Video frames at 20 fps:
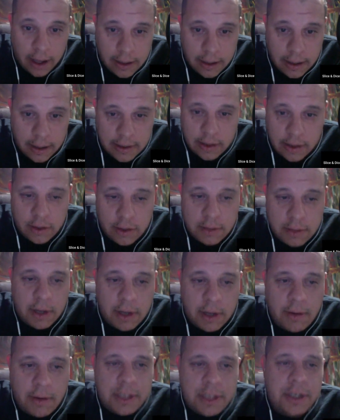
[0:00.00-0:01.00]
It's the ultimate
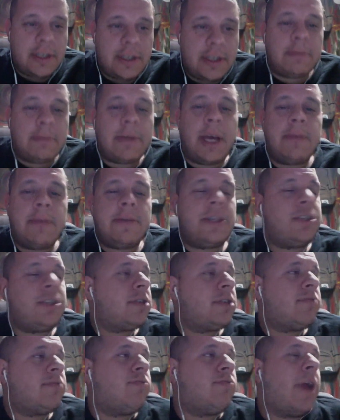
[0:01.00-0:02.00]
question. Sometimes it's
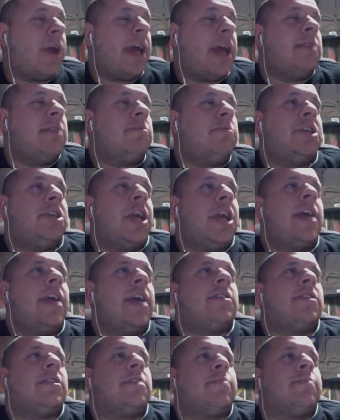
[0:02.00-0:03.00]
just random
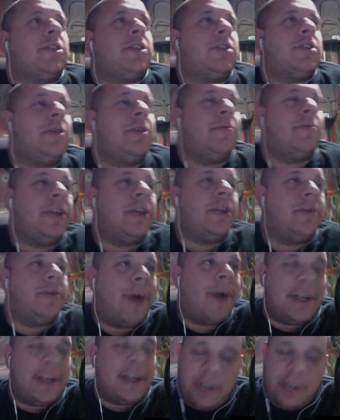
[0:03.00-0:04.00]
chance, especially when you're
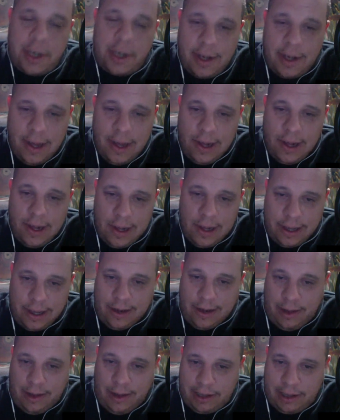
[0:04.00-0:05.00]
watching, you
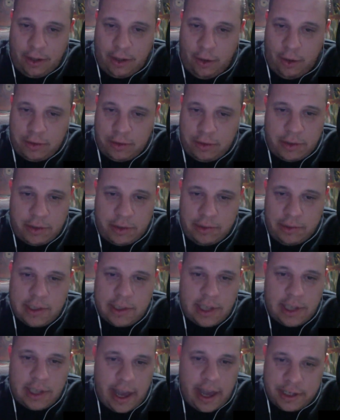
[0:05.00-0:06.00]
know, like the old school
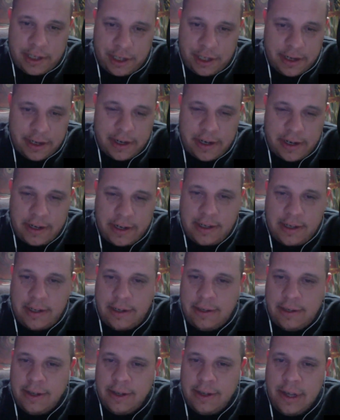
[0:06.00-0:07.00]
slashers
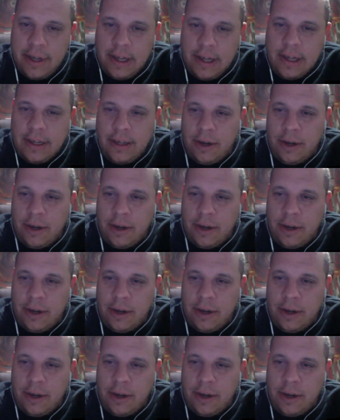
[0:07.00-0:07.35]
and, you know,